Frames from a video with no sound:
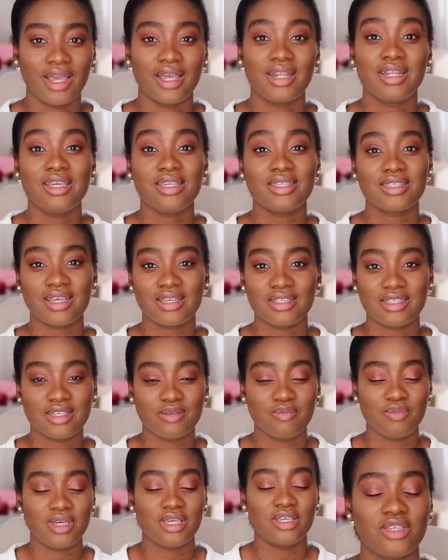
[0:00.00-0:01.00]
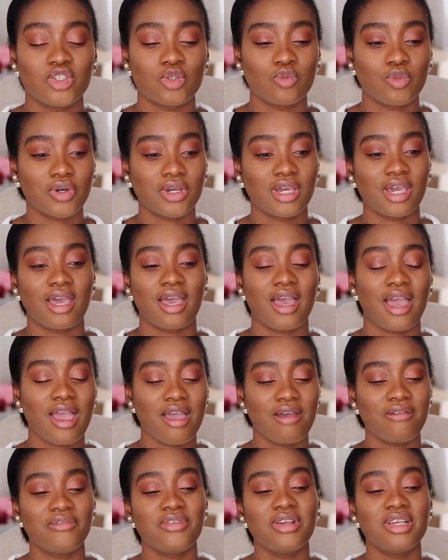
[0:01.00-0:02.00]
And he said to me, Jumoke,
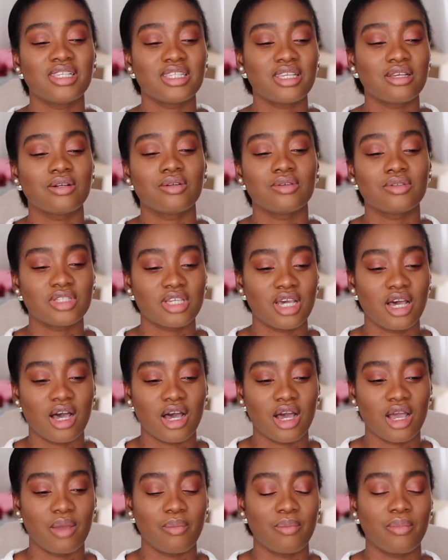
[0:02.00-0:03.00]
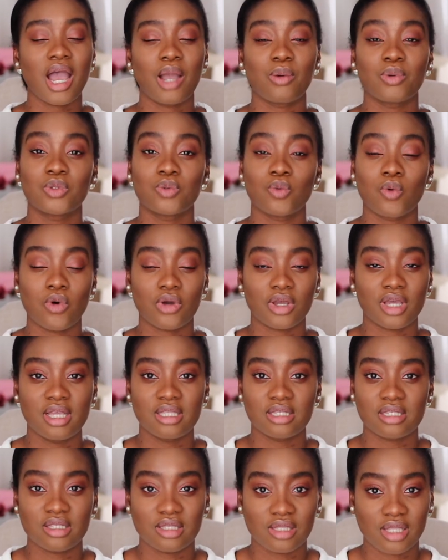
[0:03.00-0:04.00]
every single time I would walk
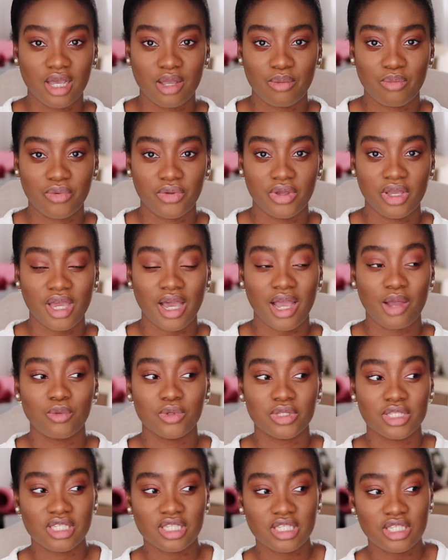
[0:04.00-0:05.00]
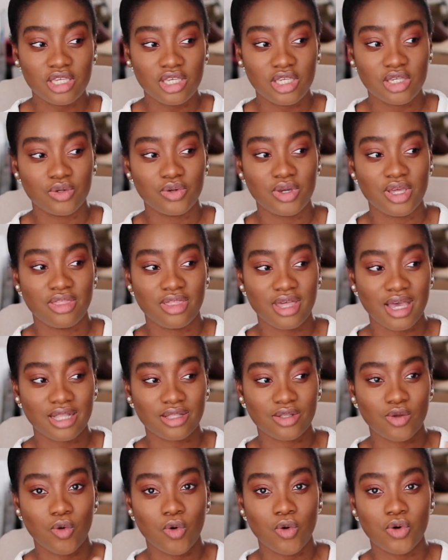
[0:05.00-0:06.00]
into the library, I would see you in that
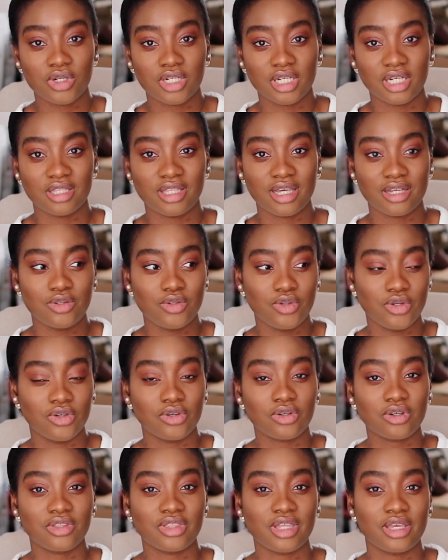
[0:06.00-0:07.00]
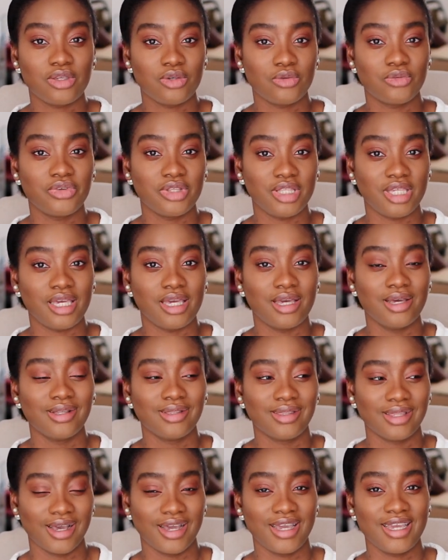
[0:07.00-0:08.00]
corner, that nook that you really
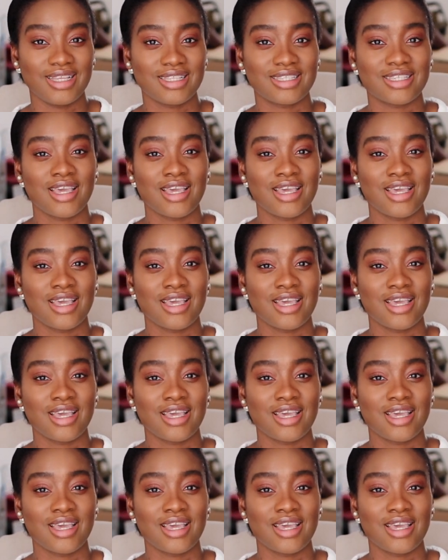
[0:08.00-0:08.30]
liked,